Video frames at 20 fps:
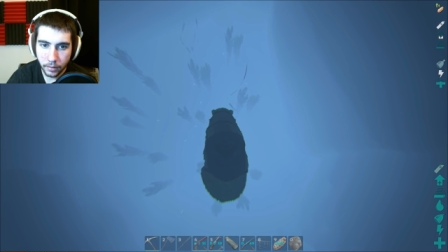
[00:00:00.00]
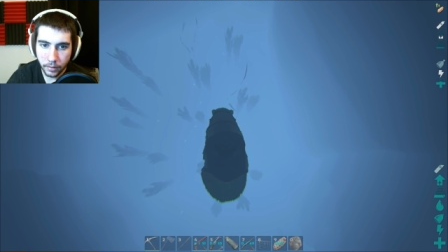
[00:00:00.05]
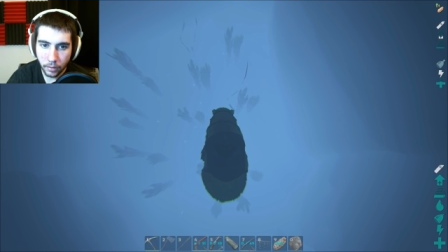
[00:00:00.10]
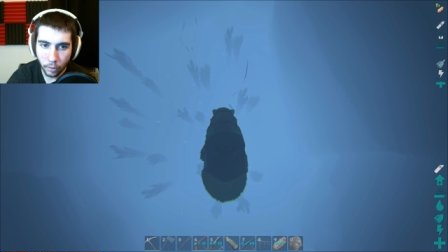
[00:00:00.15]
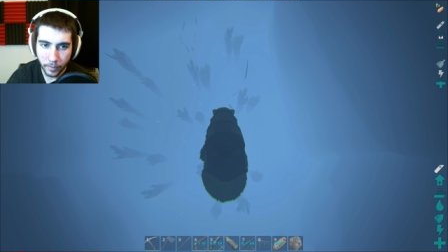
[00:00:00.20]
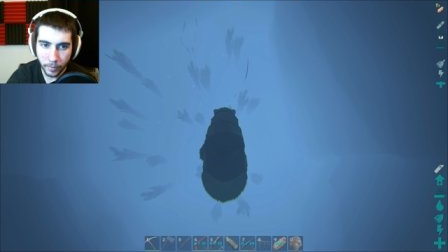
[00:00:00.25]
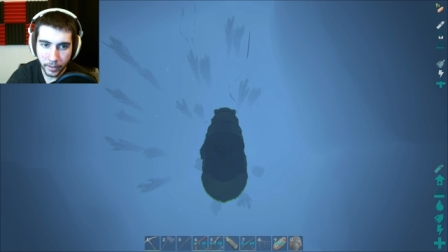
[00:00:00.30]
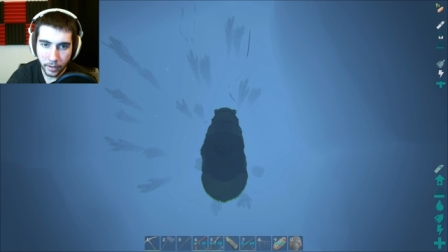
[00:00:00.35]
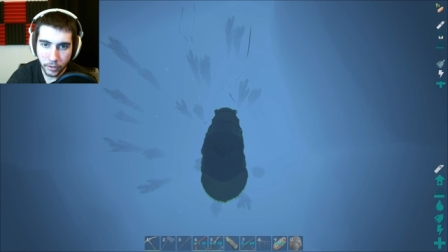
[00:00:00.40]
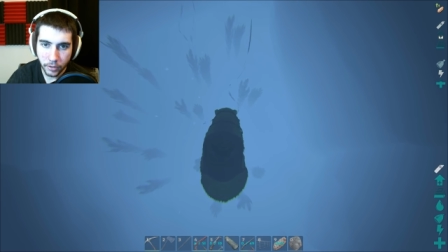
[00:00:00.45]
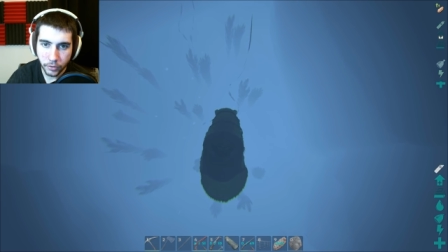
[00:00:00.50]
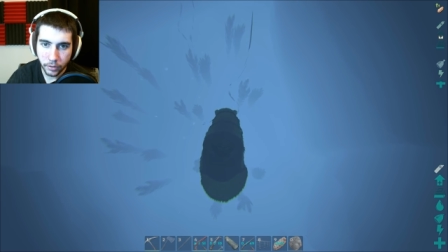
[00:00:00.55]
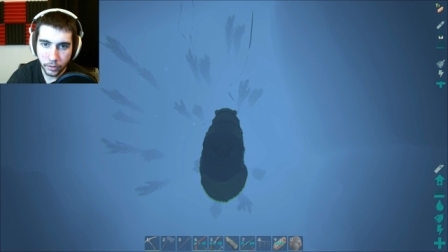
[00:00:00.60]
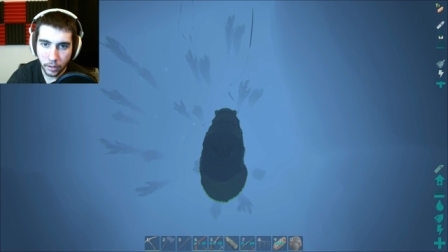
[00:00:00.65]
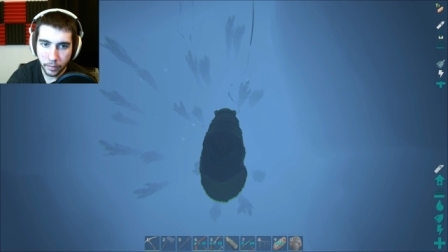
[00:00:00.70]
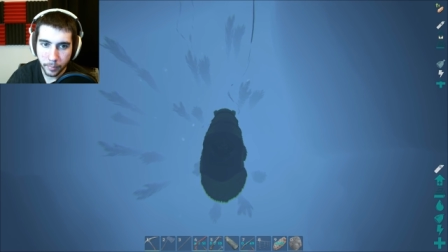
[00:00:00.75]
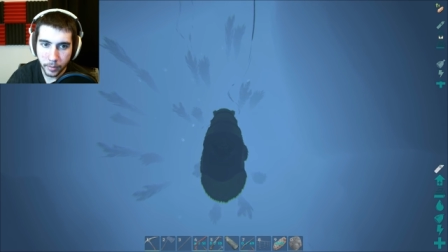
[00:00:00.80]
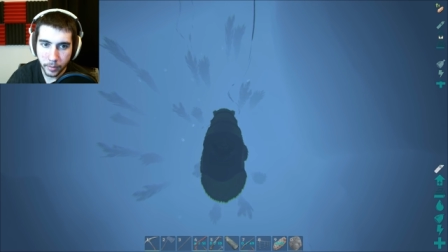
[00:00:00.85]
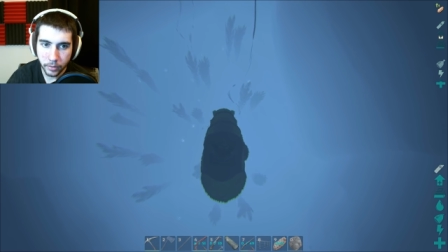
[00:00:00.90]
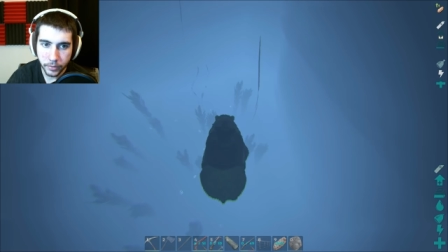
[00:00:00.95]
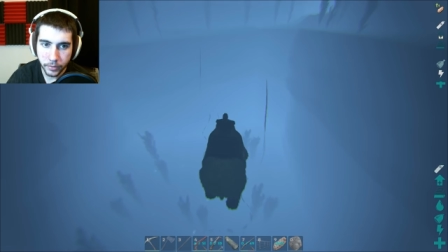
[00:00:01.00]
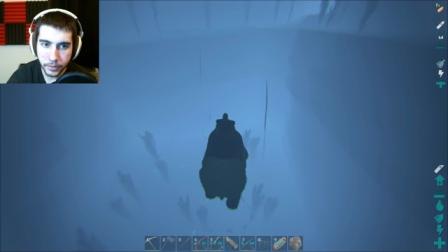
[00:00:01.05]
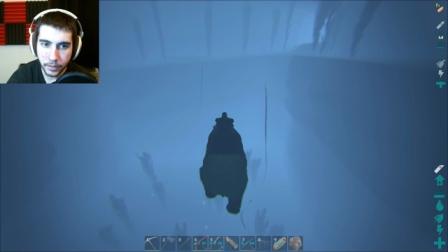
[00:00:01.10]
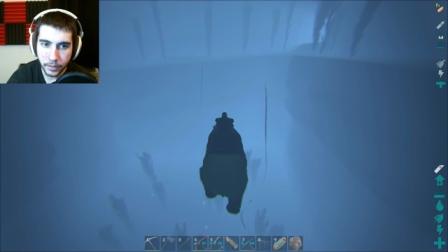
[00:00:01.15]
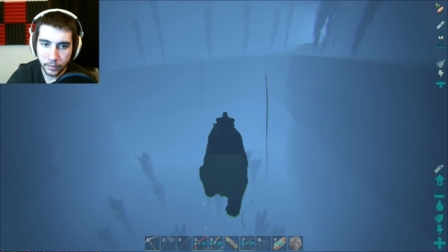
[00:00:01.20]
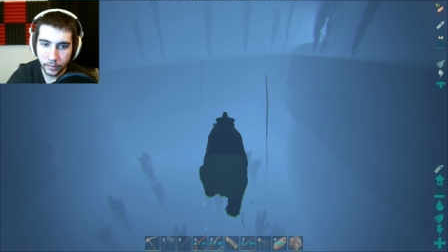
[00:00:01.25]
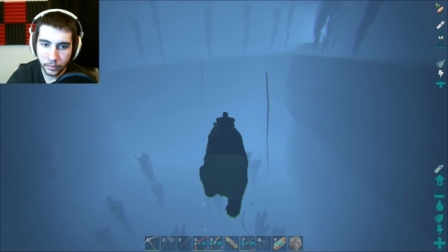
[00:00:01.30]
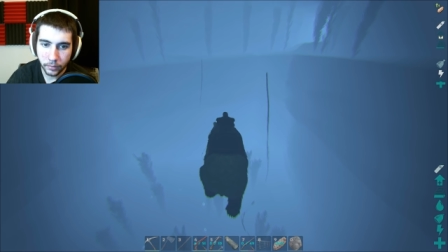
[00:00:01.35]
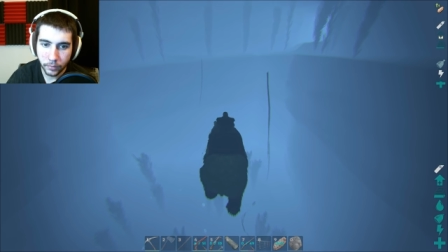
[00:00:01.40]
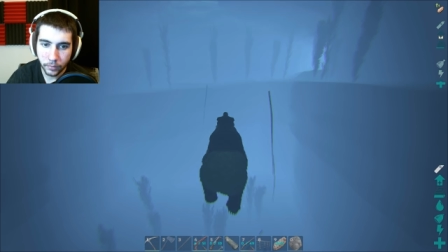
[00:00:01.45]
Oh my gosh, look at all the pearls
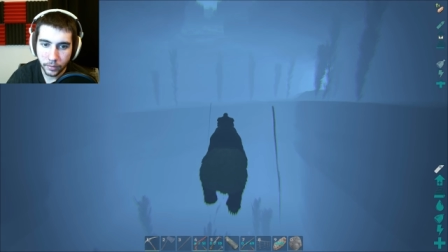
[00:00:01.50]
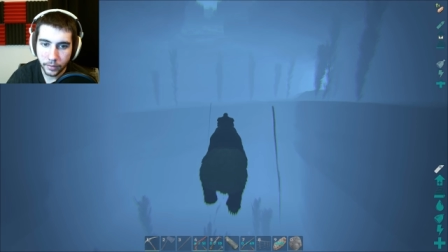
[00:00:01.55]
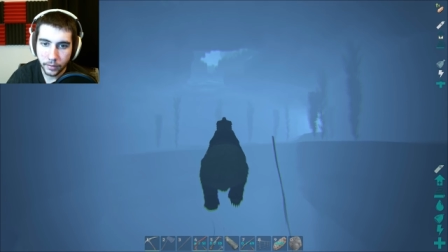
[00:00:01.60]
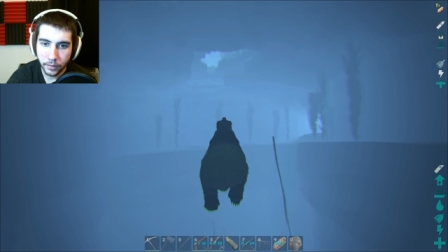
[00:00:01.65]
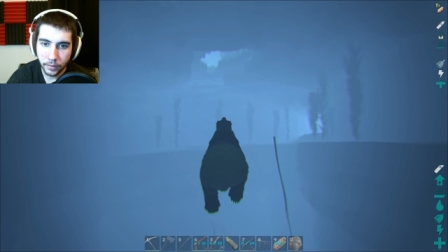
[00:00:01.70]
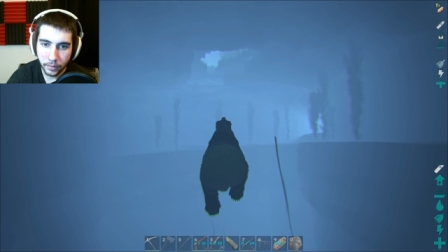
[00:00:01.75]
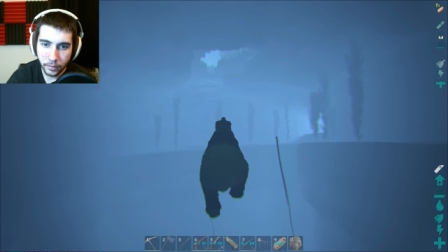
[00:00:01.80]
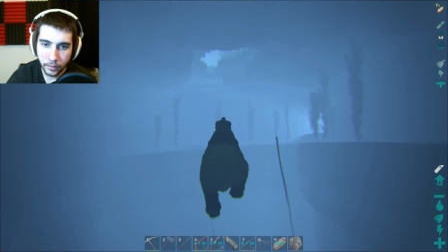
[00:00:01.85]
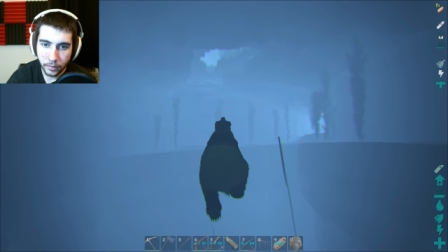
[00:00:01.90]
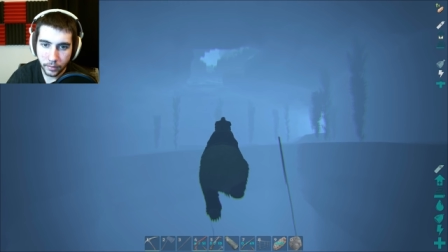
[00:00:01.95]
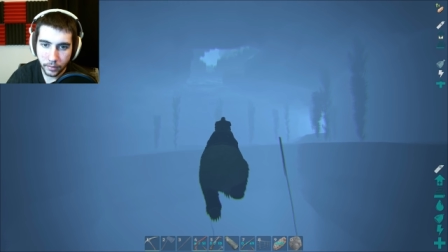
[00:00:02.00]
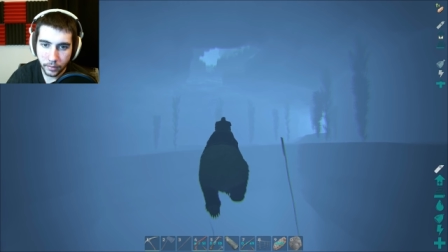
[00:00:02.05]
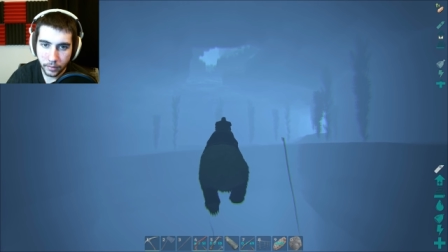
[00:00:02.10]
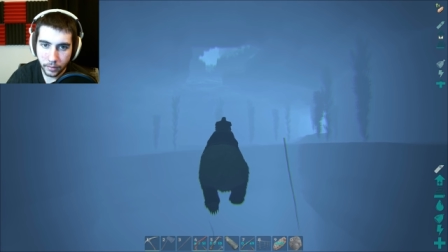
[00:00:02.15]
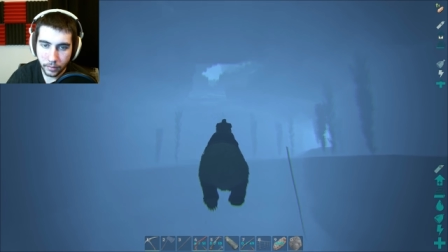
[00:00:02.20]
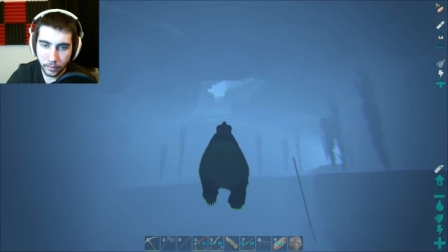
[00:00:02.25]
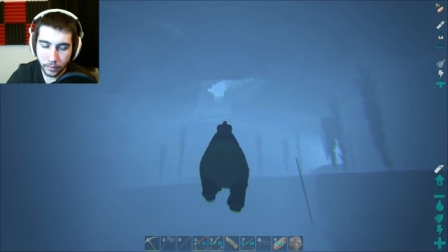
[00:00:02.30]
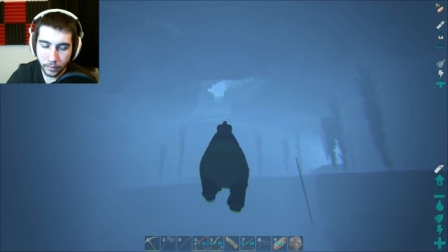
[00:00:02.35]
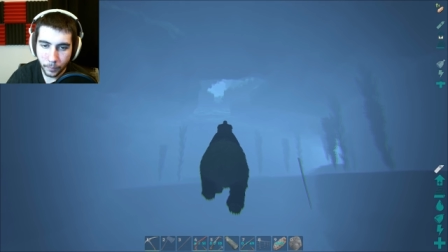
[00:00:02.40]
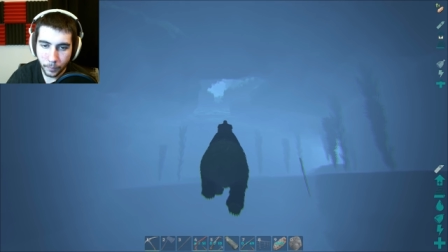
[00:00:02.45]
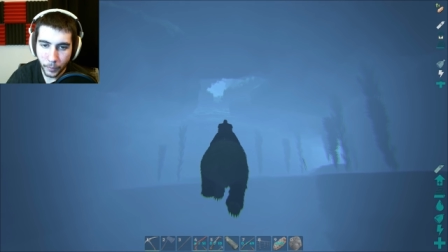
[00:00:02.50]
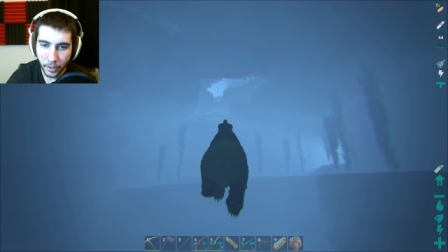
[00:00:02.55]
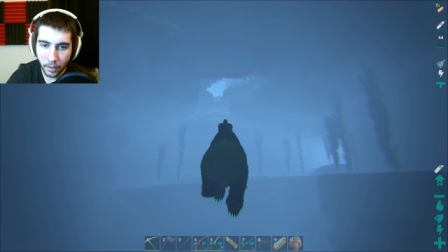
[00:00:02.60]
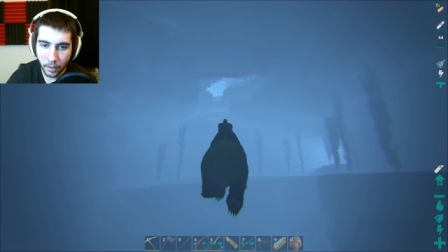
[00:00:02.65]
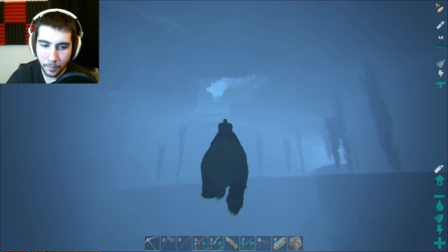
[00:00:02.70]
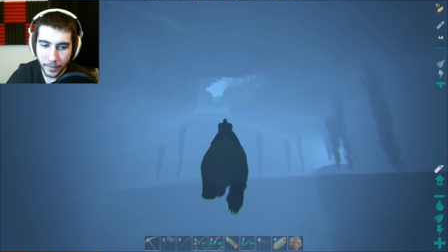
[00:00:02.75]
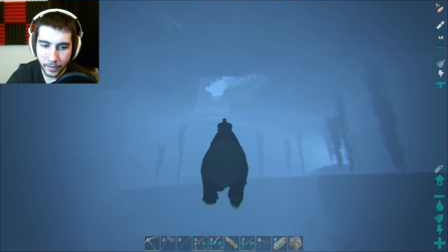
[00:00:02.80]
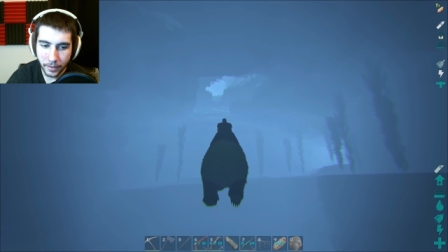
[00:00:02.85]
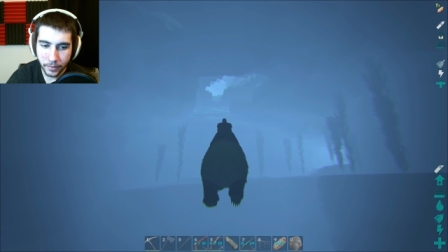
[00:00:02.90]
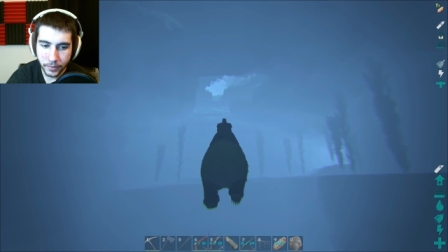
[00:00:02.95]
down there, Lauren. We gotta
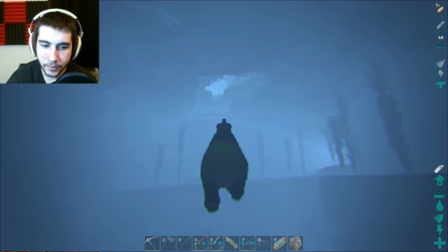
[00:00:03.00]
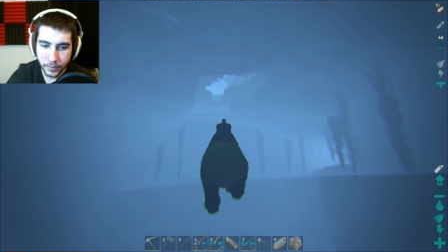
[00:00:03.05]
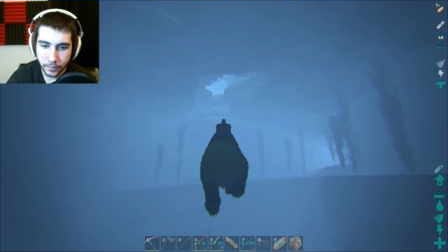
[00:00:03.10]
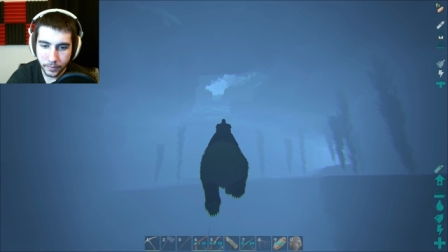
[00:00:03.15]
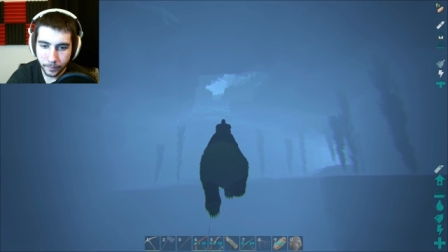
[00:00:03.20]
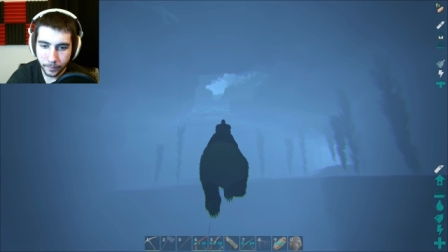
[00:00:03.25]
make us...